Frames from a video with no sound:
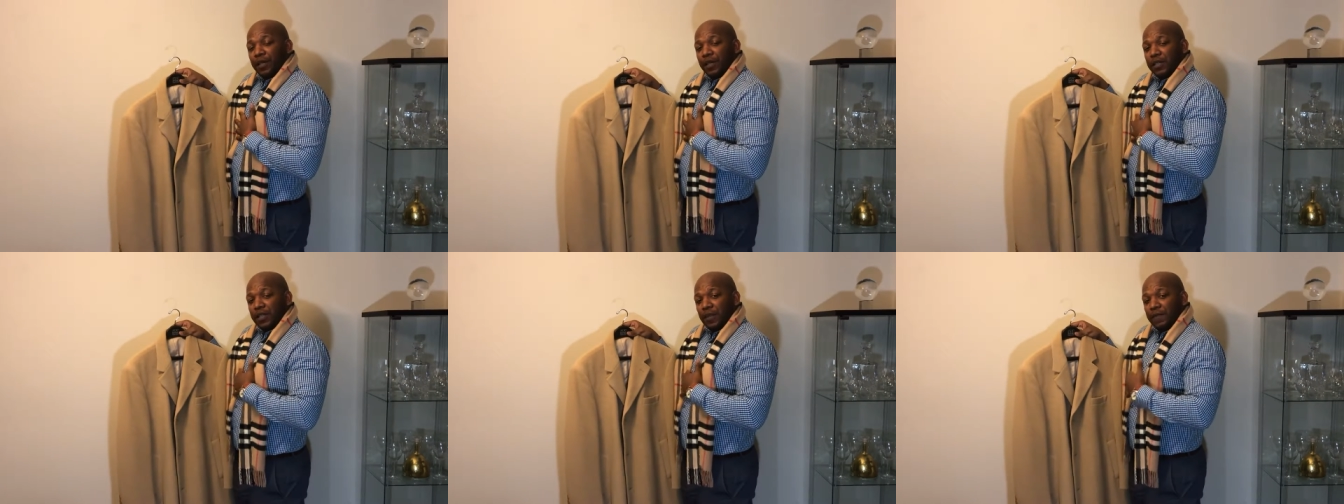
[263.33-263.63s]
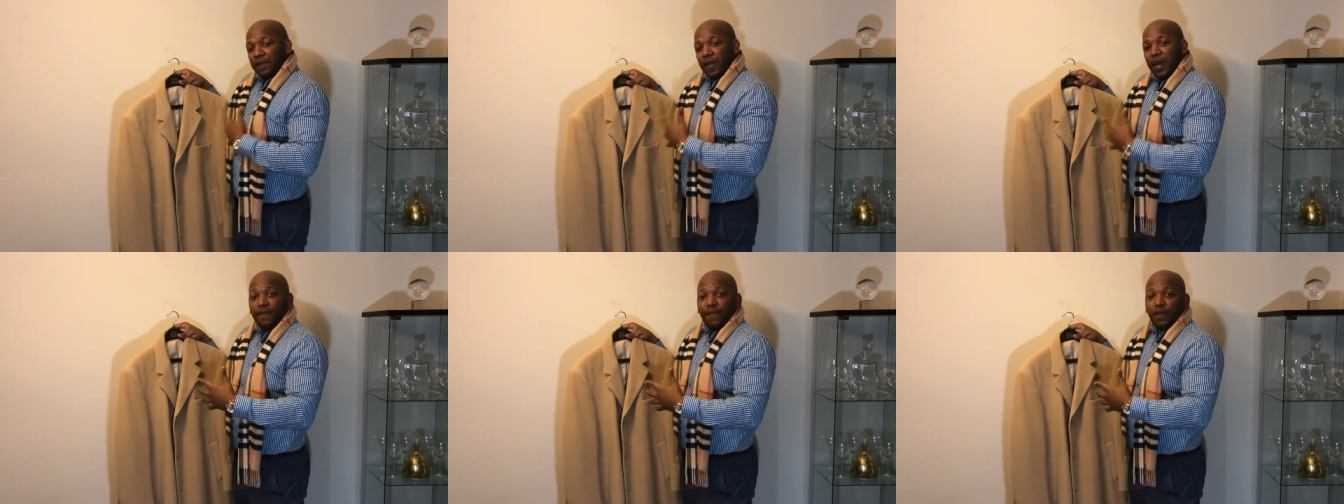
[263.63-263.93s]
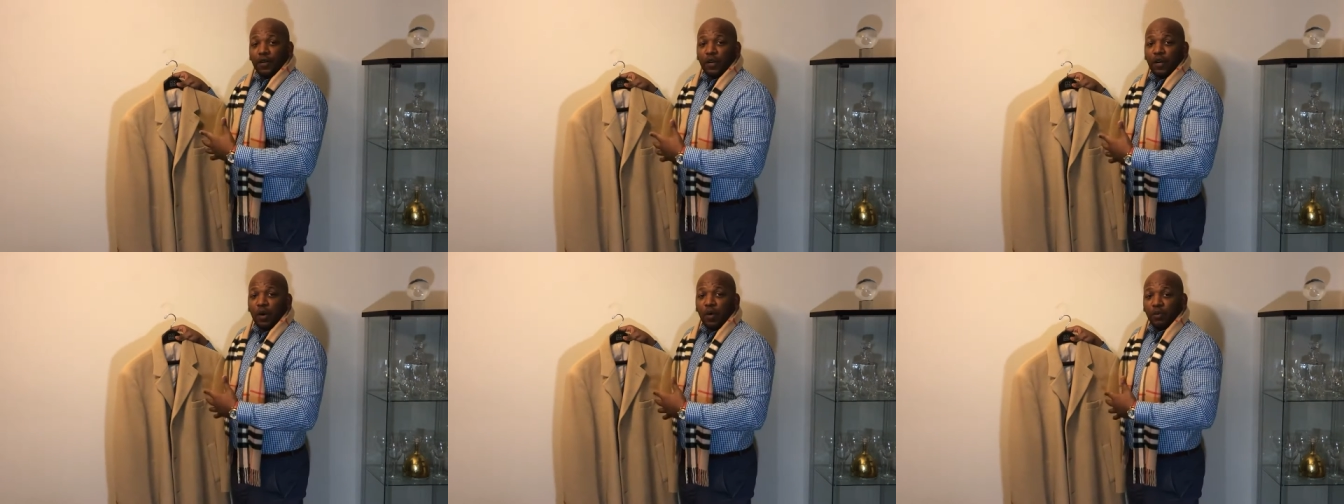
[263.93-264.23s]
Because if you
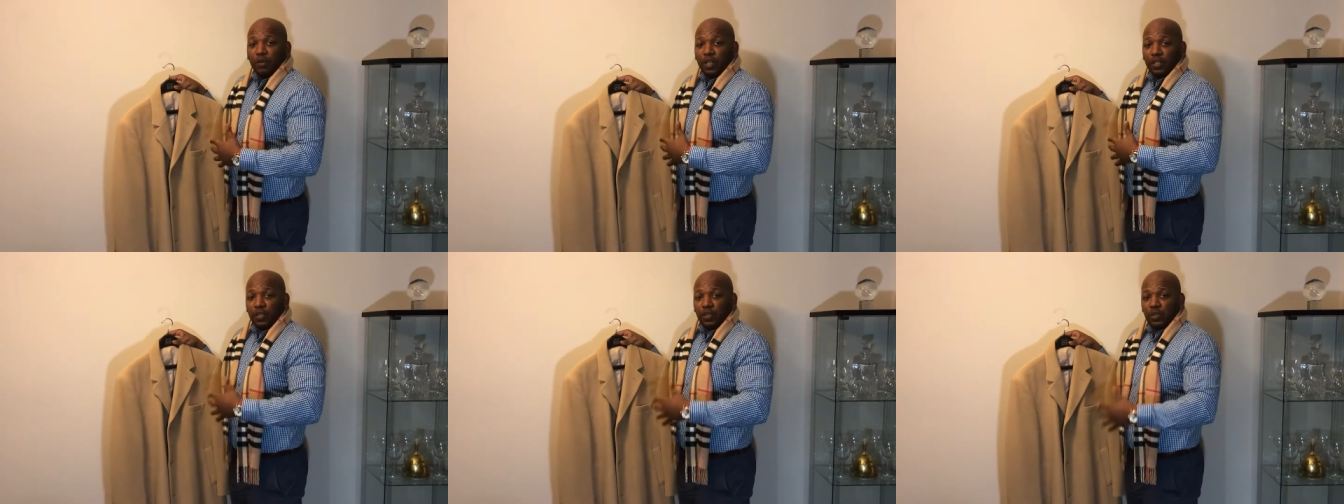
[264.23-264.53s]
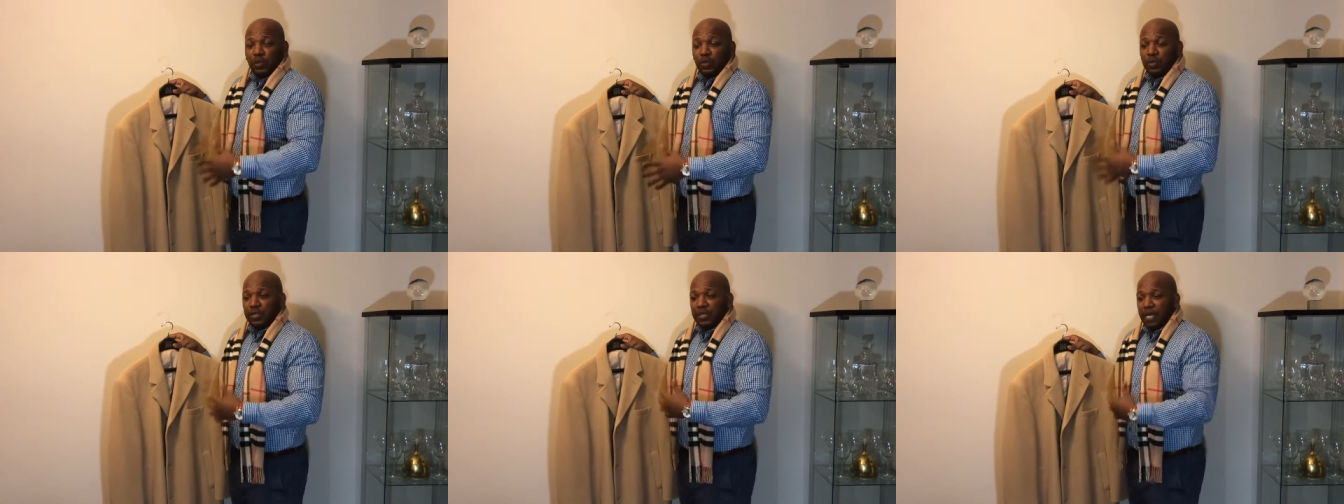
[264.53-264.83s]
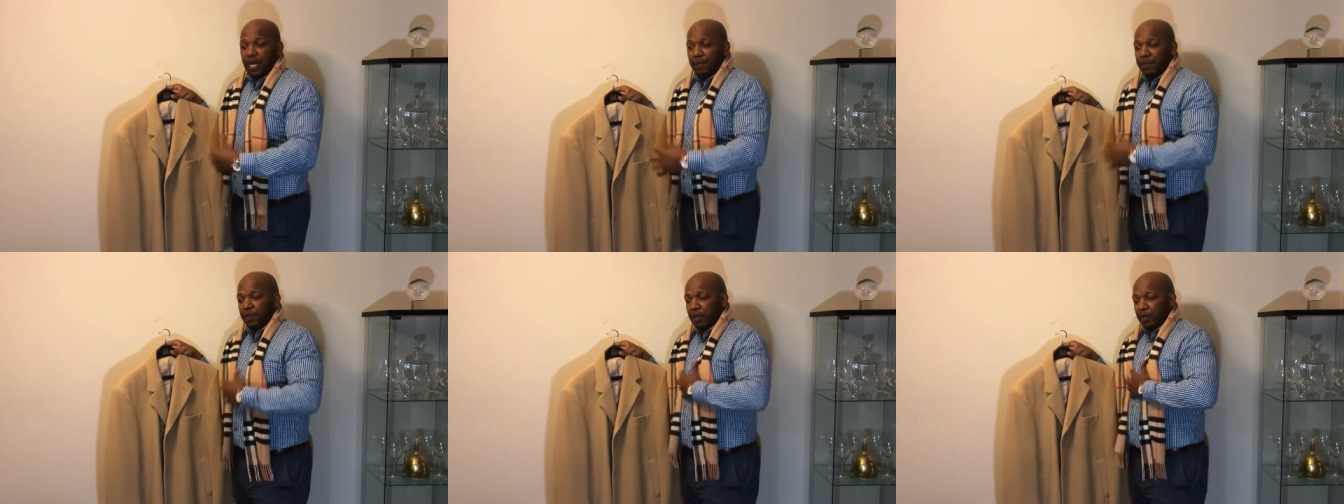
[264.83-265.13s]
have a coat that's too
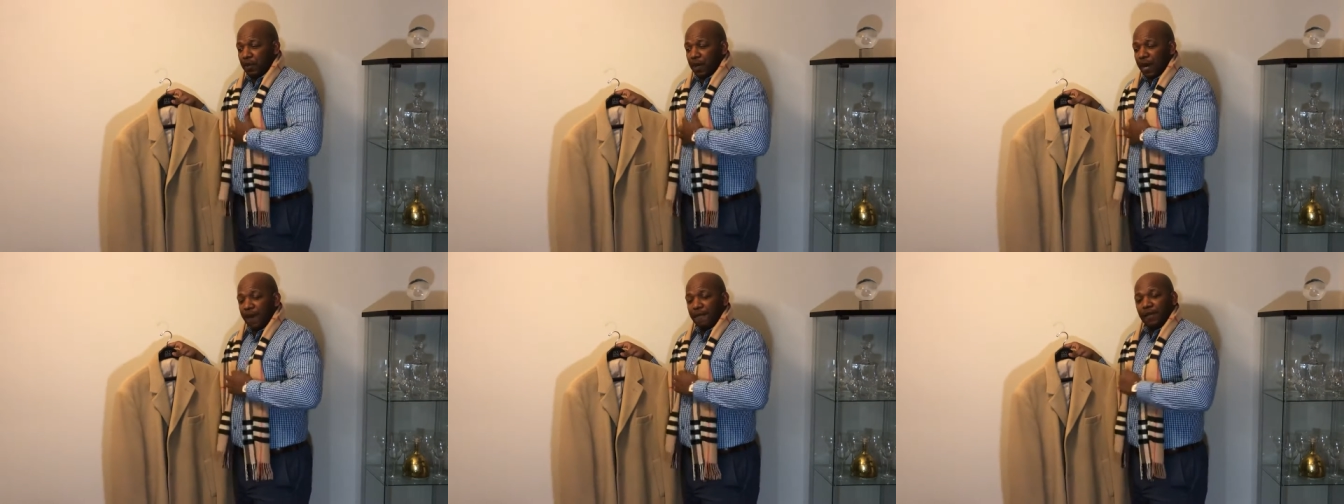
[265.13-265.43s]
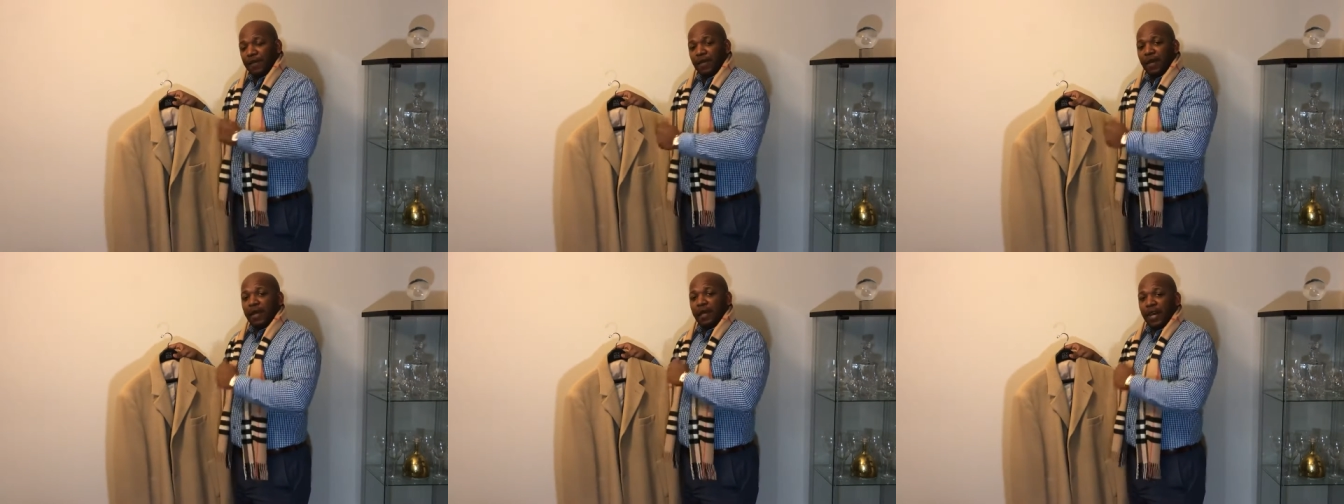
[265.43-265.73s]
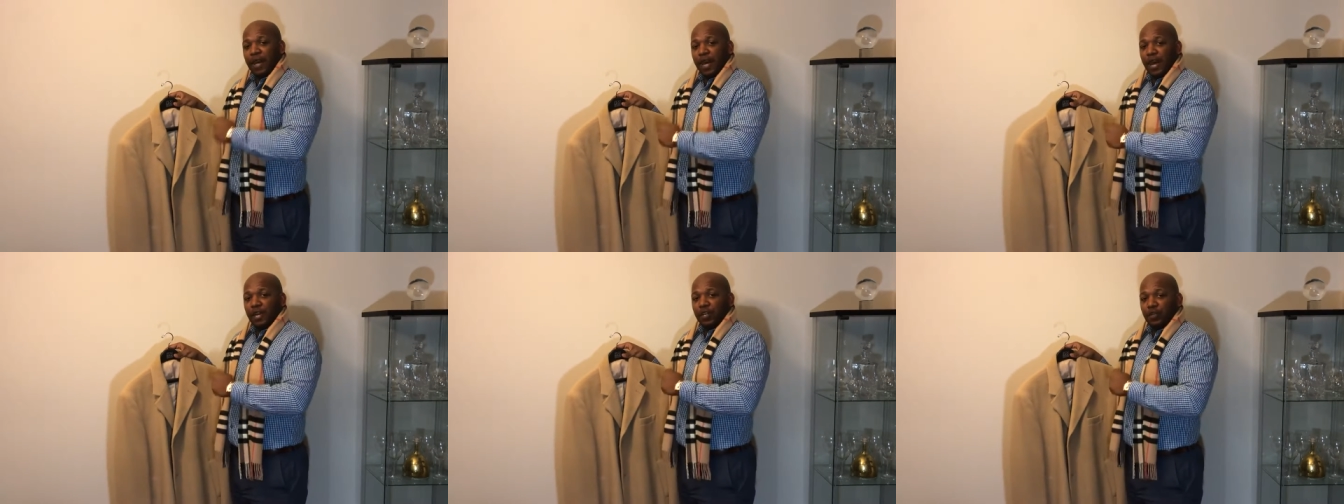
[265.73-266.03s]
sloppy, you have a
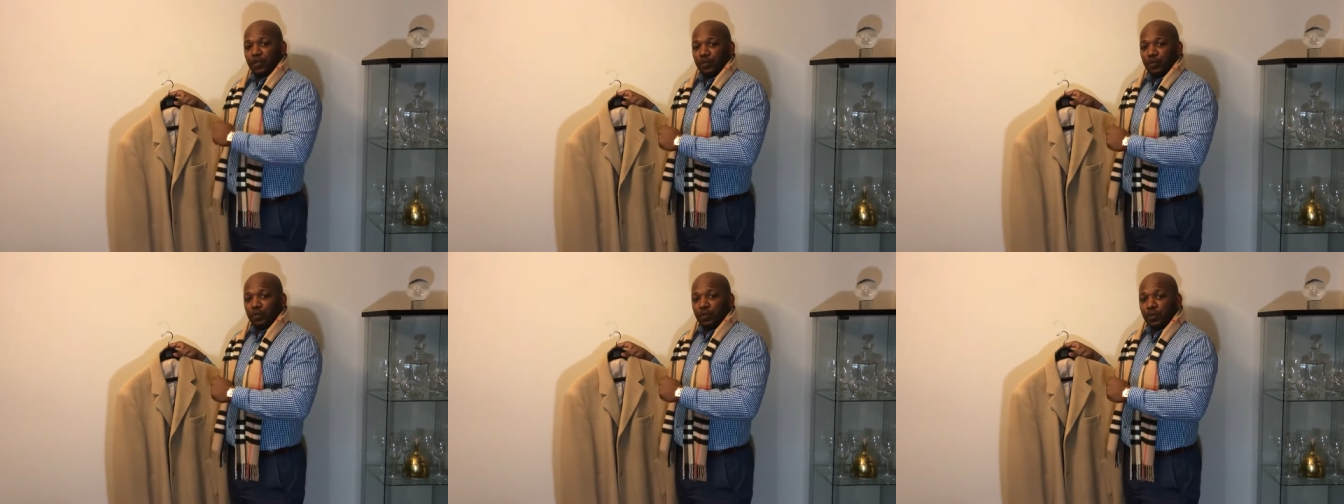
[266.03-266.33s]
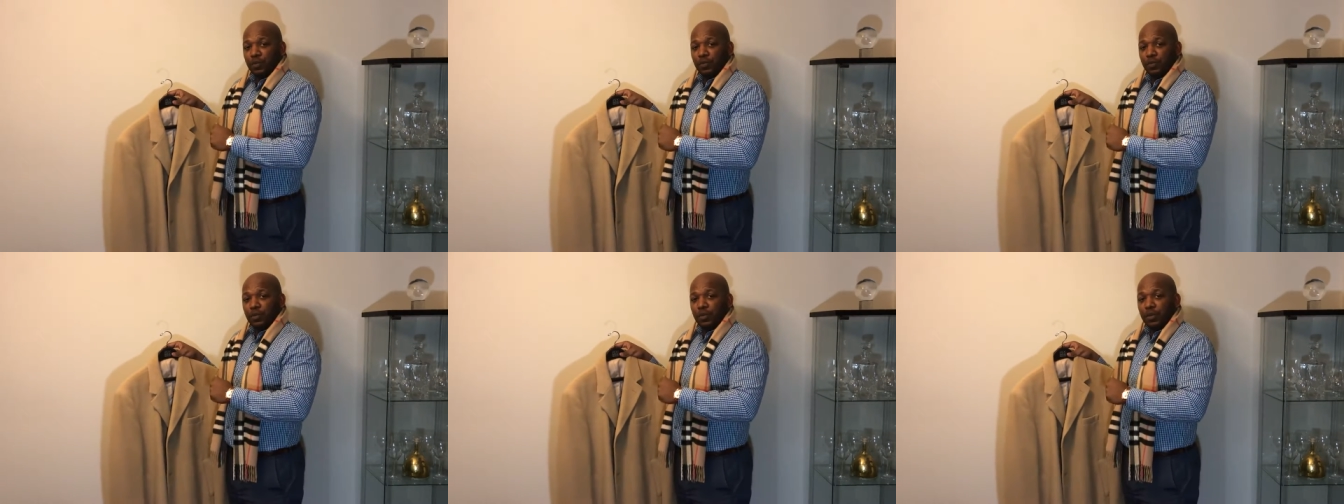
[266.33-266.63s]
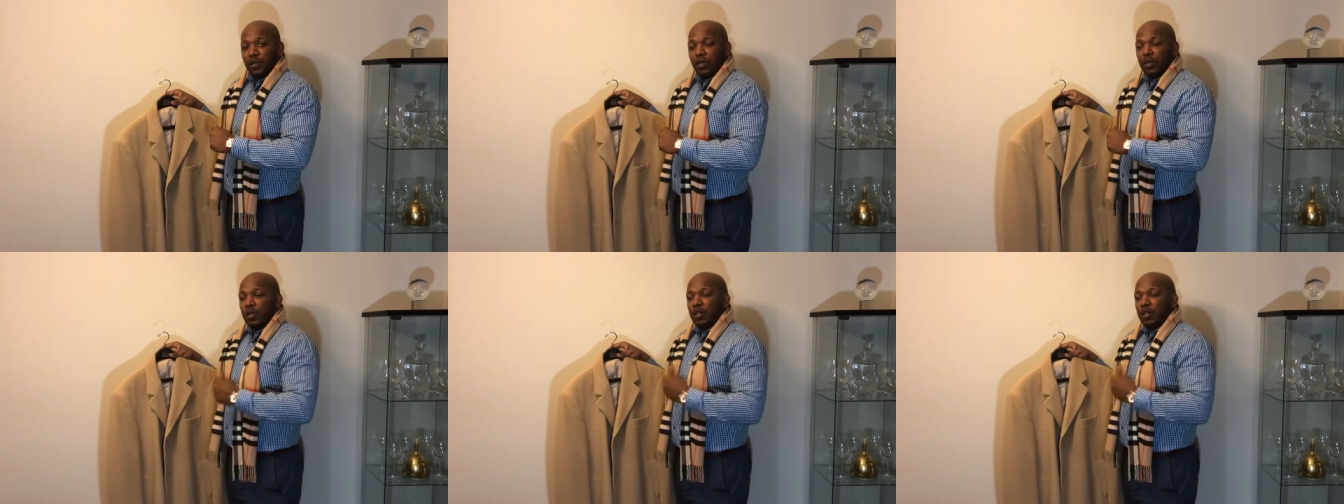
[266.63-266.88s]
lot of extra room.